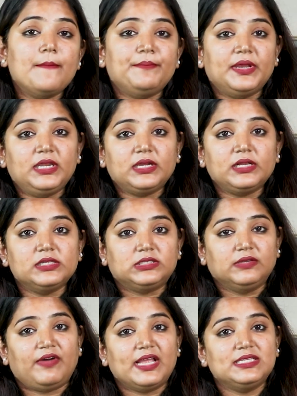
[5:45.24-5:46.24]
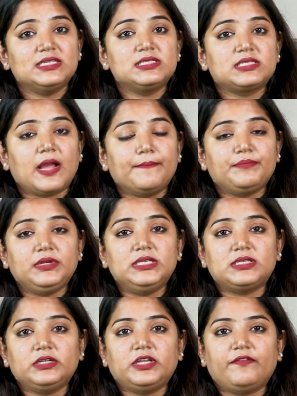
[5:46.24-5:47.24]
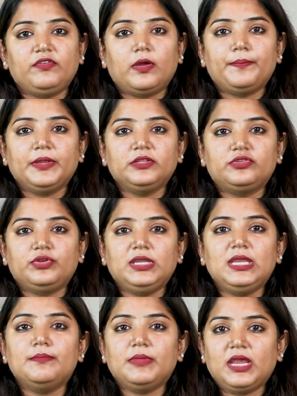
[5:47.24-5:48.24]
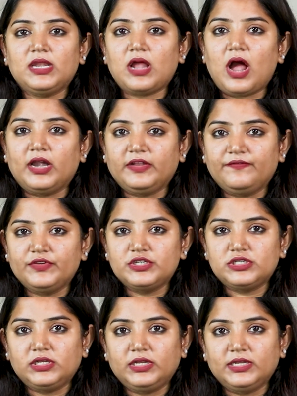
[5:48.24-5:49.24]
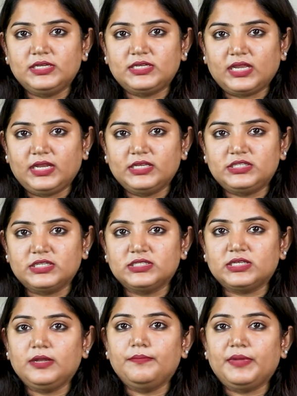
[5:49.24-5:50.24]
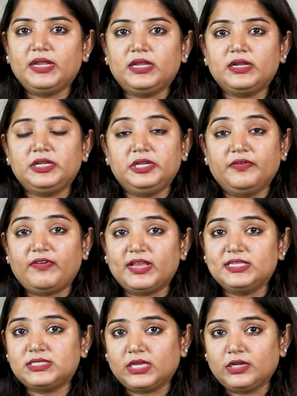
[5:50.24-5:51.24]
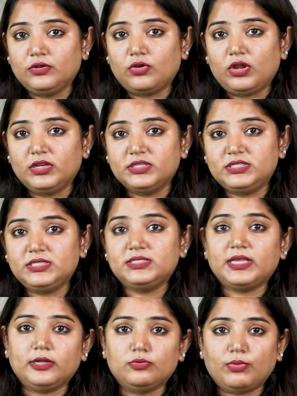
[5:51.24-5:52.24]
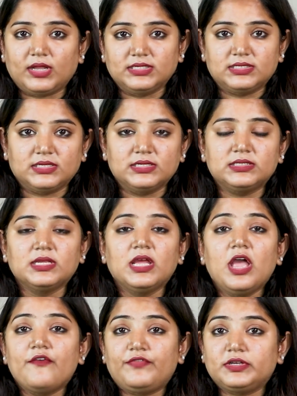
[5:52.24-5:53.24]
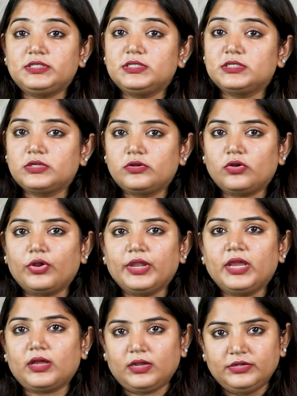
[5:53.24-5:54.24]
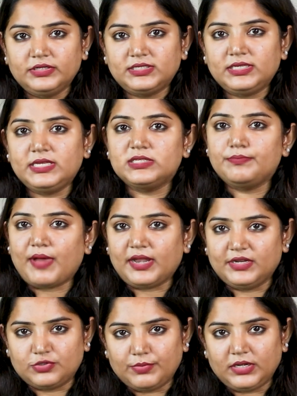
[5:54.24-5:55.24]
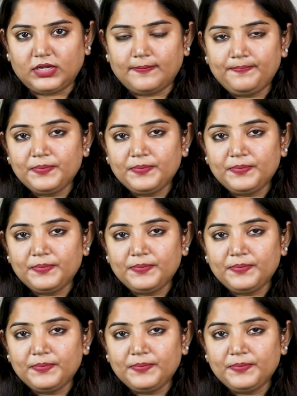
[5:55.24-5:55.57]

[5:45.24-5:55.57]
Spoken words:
Medical devices companies are developing three main artificial intelligence in medical device technologies advances. First is chronic disease management.